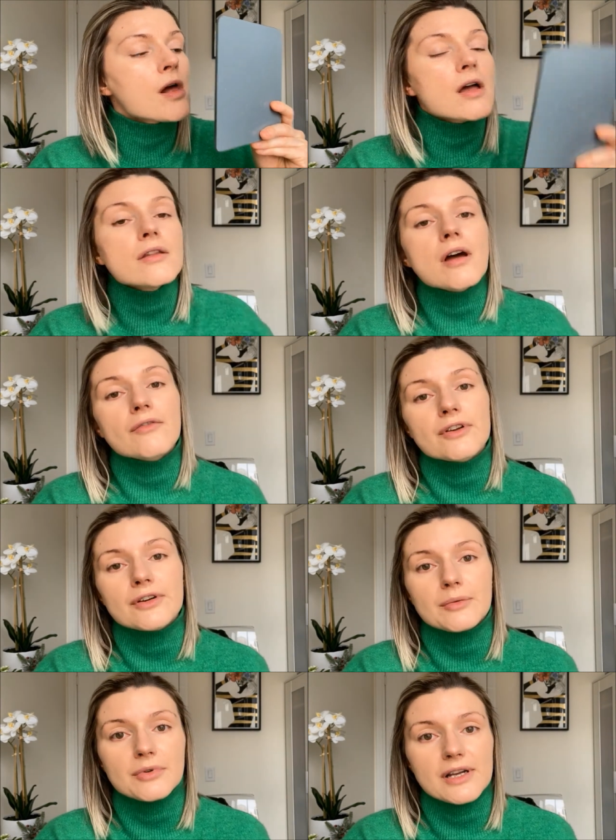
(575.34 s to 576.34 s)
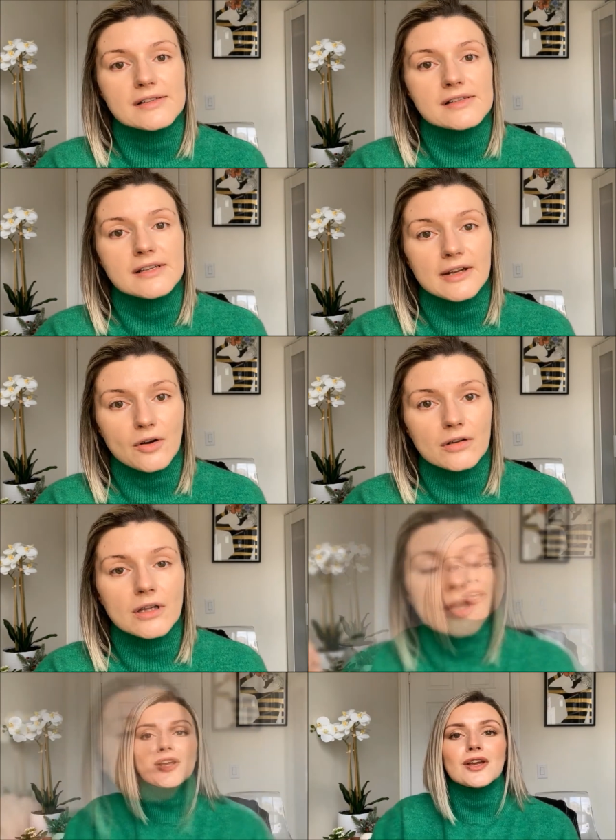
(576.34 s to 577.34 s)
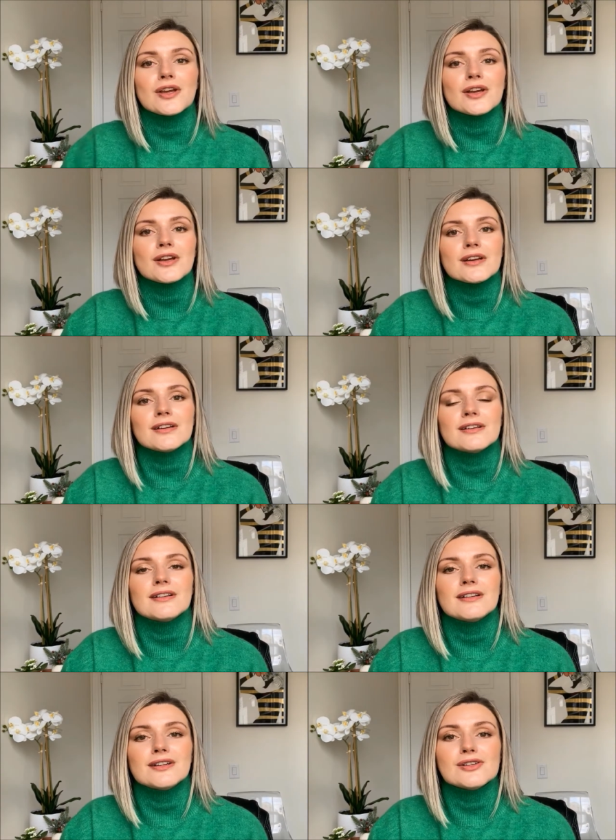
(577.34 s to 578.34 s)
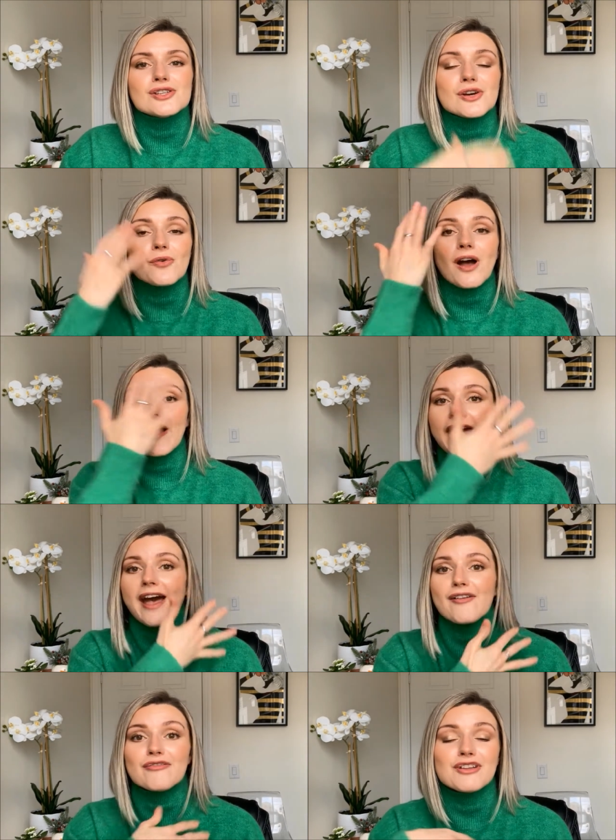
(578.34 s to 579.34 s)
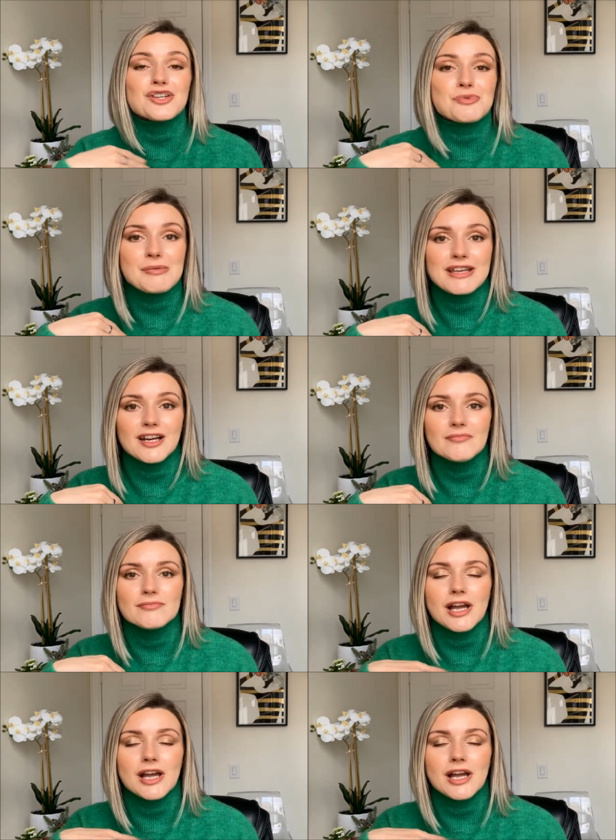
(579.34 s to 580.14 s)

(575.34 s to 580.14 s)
very impressed at all. So I have finished my makeup.